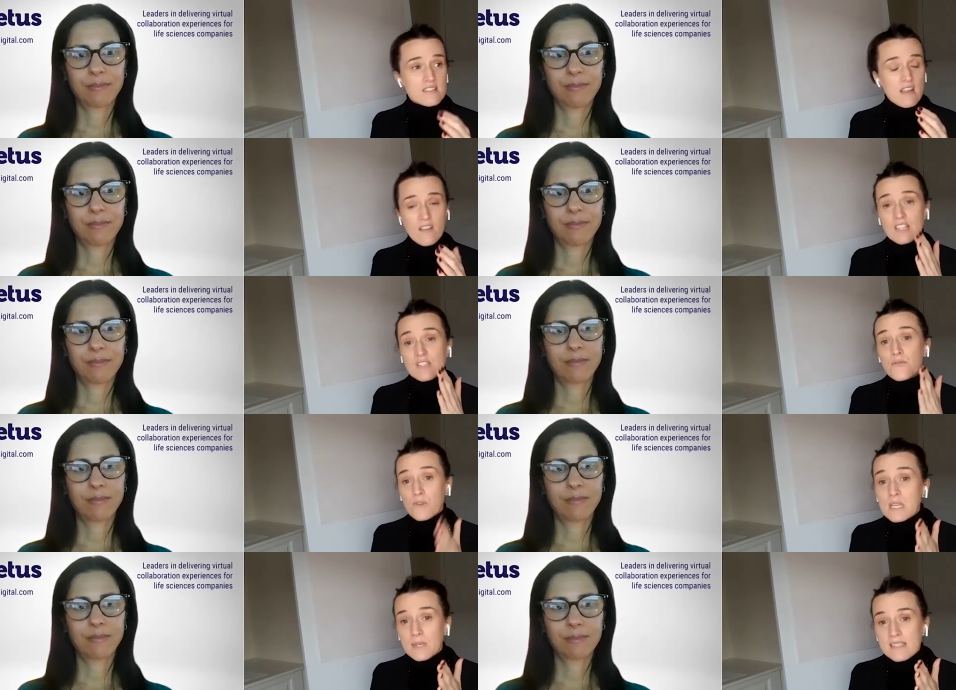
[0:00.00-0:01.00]
Speaker 1: as as
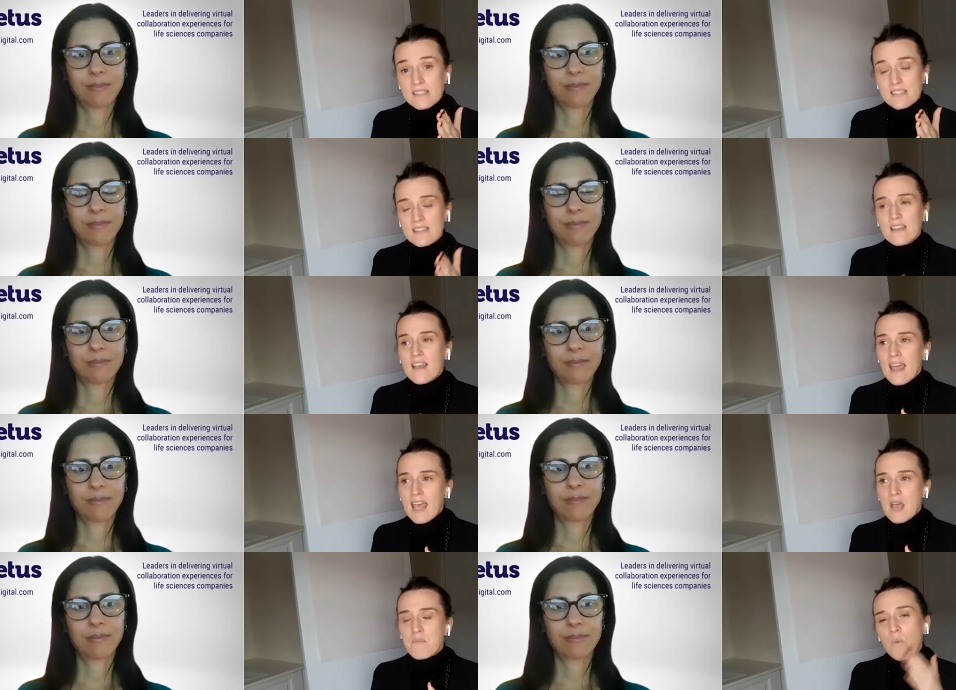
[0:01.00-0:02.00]
frequent
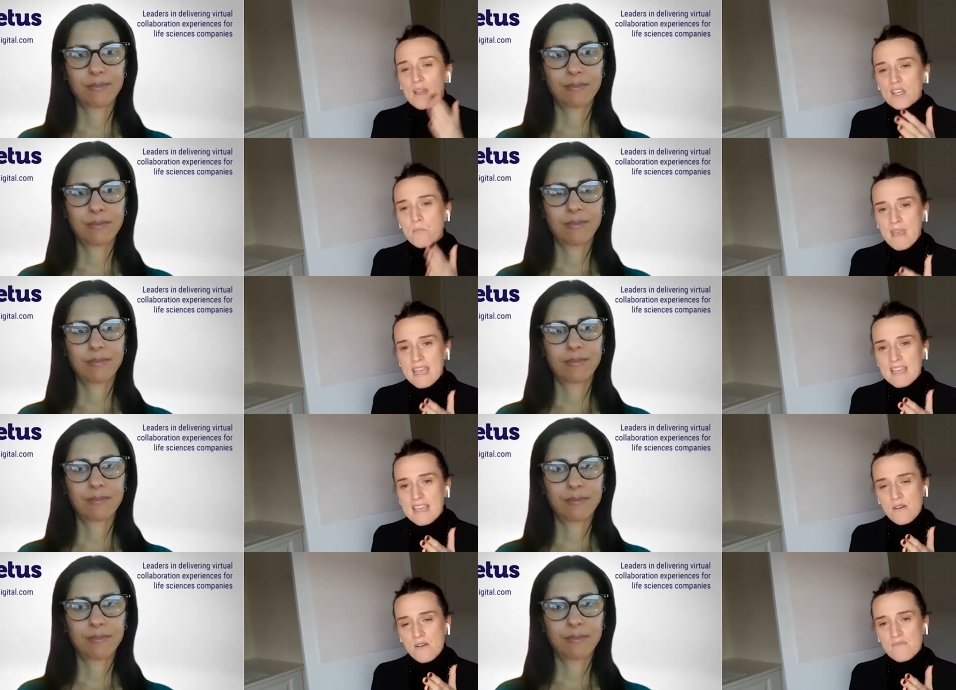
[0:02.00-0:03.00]
uh, but when you
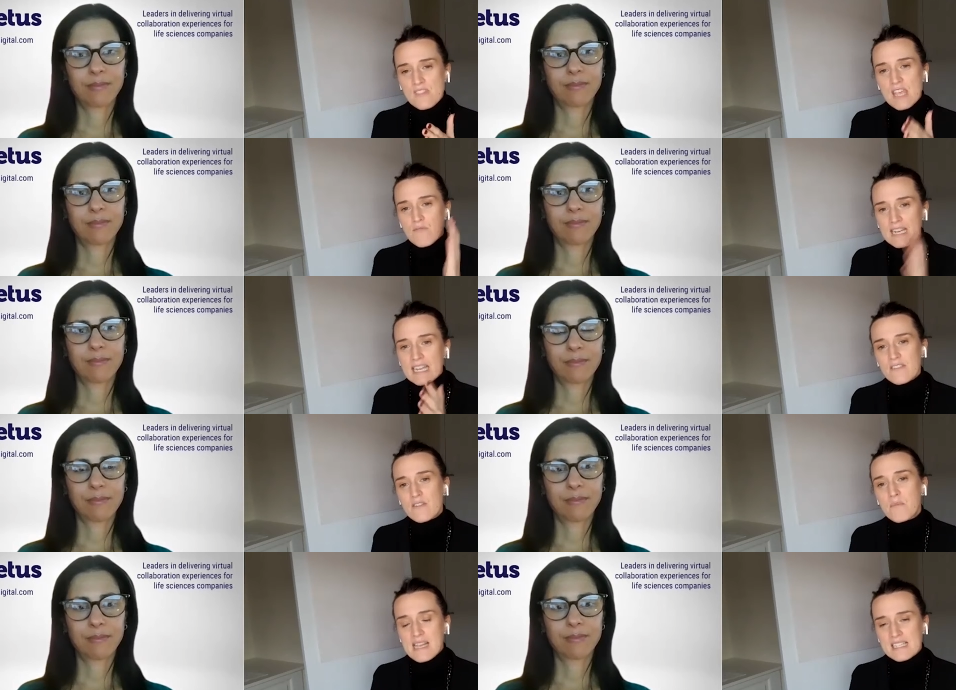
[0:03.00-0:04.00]
make them they really can
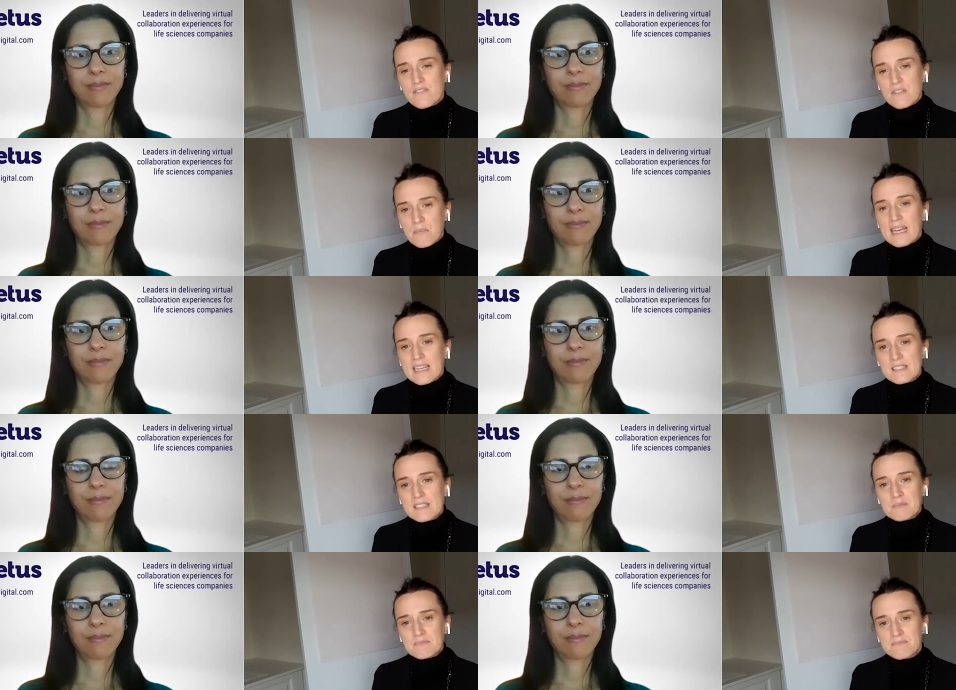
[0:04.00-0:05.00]
have a massive
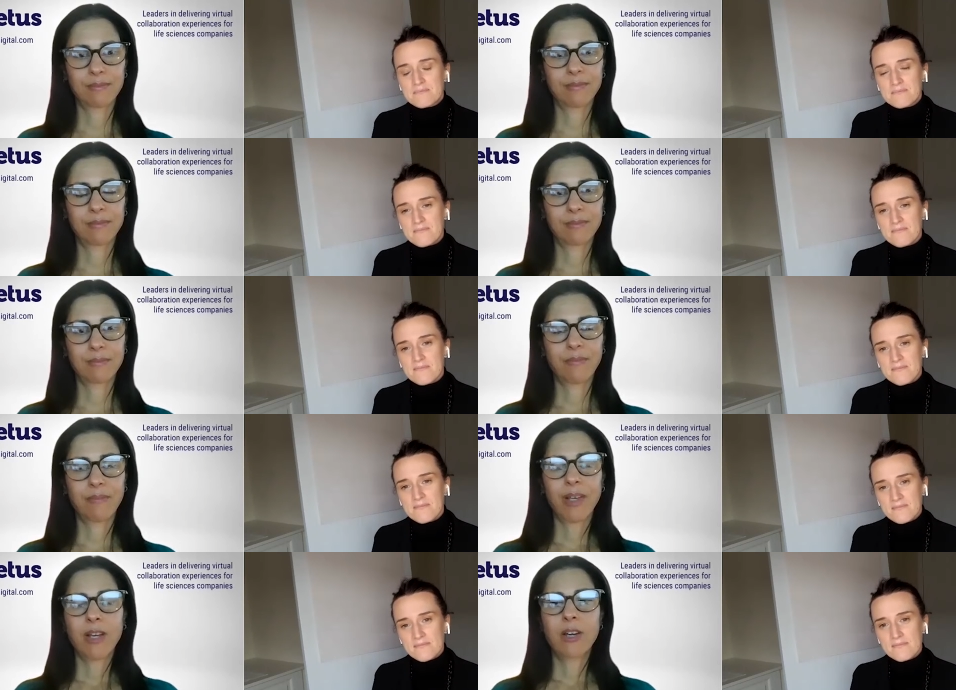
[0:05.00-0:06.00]
impact
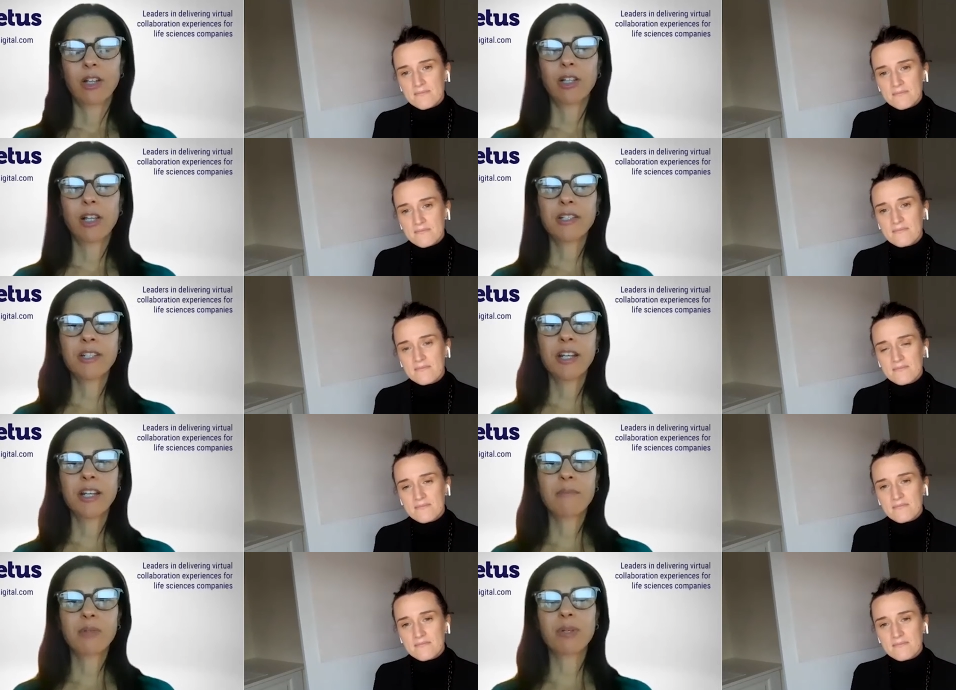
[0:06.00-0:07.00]
Speaker 2: a lot of times we
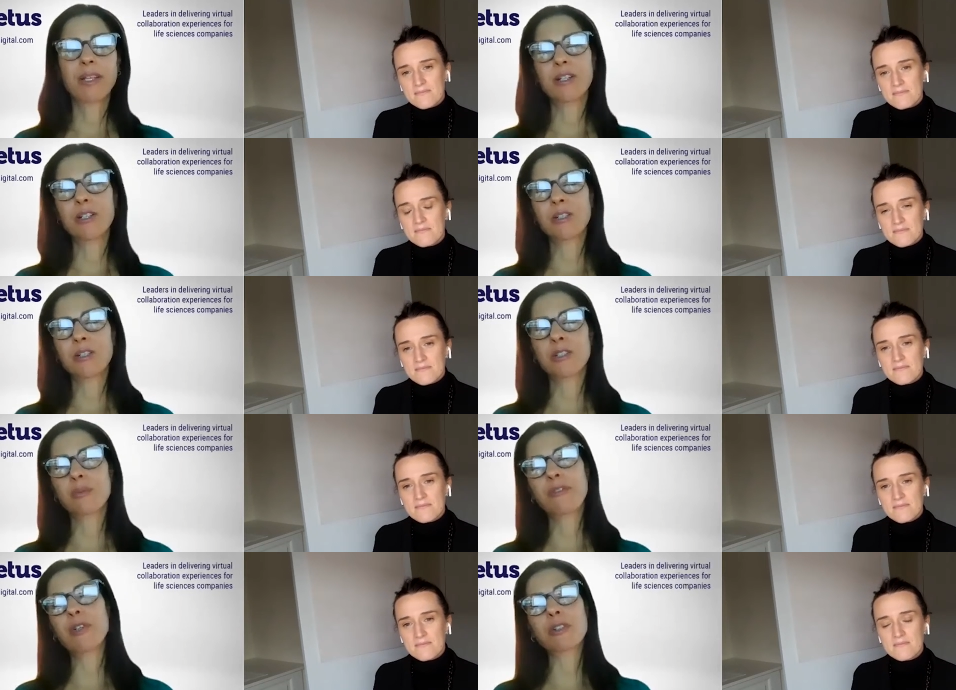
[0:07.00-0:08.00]
hear we've
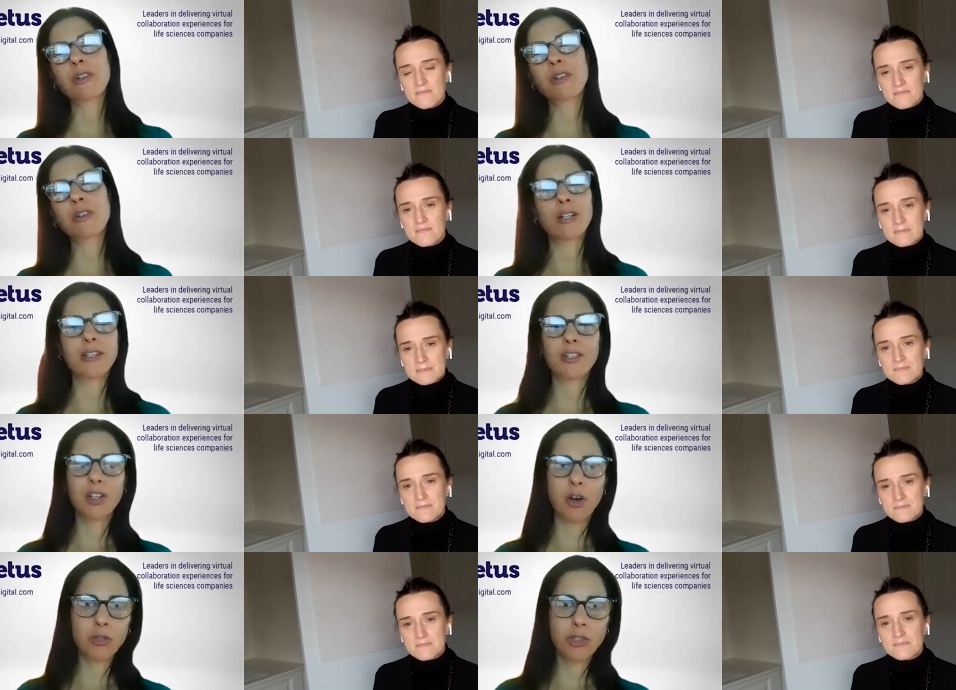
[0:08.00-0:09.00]
heard all kinds of
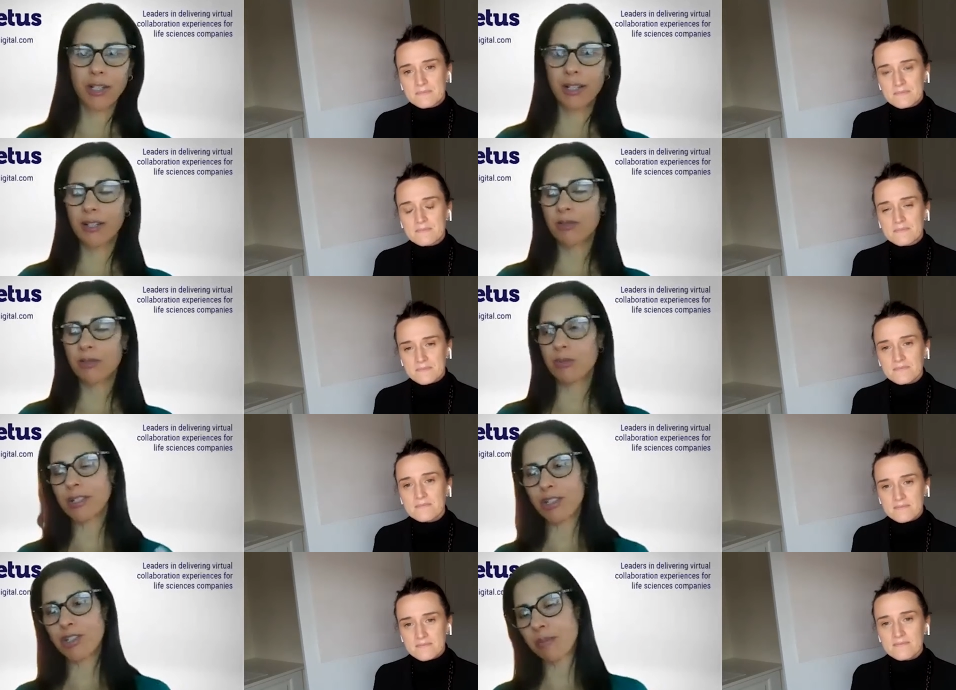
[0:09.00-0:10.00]
coaching and
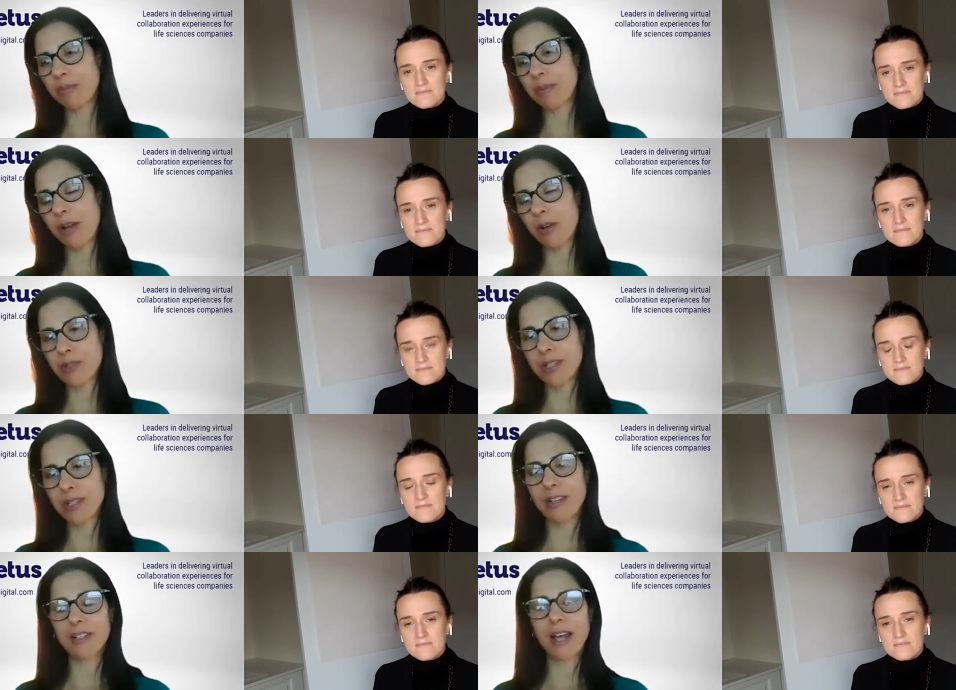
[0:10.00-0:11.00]
relationship
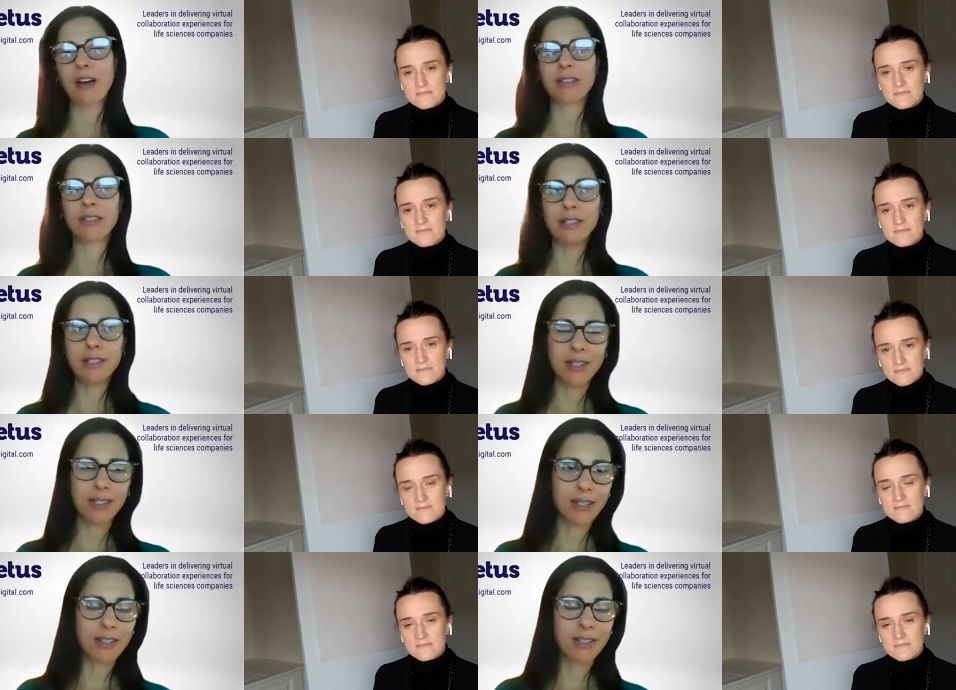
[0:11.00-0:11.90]
counseling on how to listen